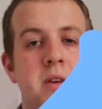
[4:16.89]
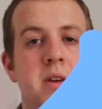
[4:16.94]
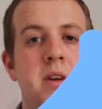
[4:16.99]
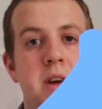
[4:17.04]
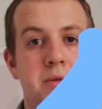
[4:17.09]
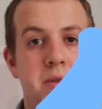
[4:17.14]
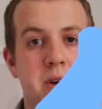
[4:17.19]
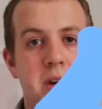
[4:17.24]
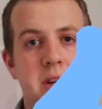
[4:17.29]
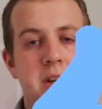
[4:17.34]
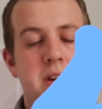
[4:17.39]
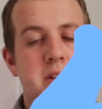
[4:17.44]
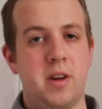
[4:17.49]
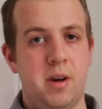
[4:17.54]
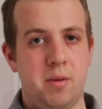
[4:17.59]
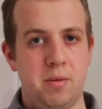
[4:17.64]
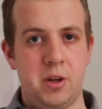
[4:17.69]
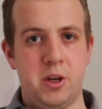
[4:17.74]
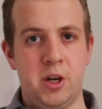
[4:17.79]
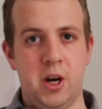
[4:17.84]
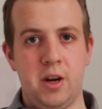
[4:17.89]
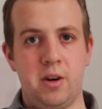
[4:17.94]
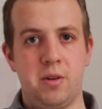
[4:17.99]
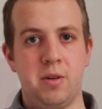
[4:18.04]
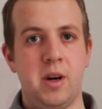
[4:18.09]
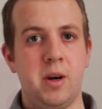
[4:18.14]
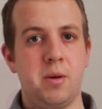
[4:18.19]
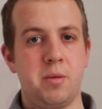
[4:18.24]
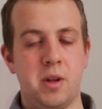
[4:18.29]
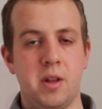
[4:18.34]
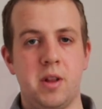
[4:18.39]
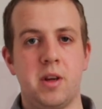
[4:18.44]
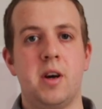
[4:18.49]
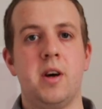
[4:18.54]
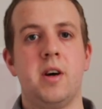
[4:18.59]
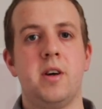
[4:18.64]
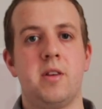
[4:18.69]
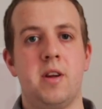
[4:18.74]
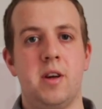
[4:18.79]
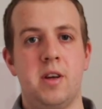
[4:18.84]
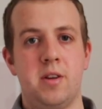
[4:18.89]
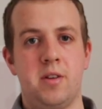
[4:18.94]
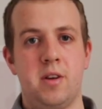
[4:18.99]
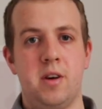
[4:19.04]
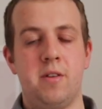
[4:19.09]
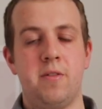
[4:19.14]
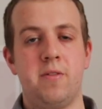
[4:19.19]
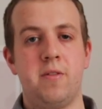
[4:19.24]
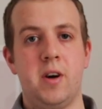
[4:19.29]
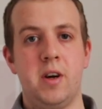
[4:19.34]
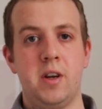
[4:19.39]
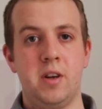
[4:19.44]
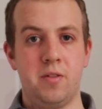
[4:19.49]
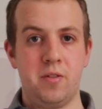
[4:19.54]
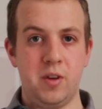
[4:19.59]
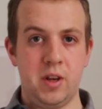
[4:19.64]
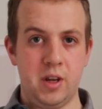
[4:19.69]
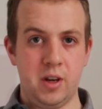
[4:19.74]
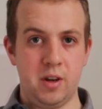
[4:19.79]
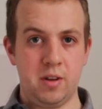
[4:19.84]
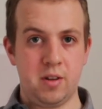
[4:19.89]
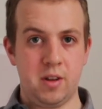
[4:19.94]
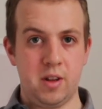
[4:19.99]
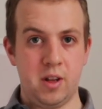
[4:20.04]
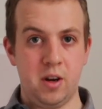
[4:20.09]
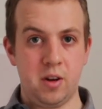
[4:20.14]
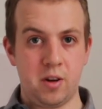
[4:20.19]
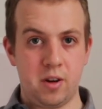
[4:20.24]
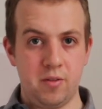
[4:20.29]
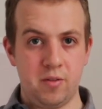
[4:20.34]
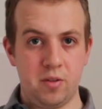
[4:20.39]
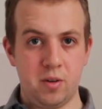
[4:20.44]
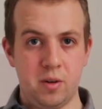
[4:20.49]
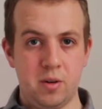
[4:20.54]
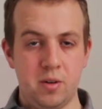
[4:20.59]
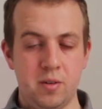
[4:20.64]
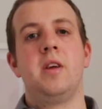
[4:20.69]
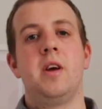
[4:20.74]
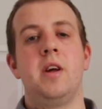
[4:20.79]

It really does help the channel, helps other guys like yourself find the videos that they're looking for.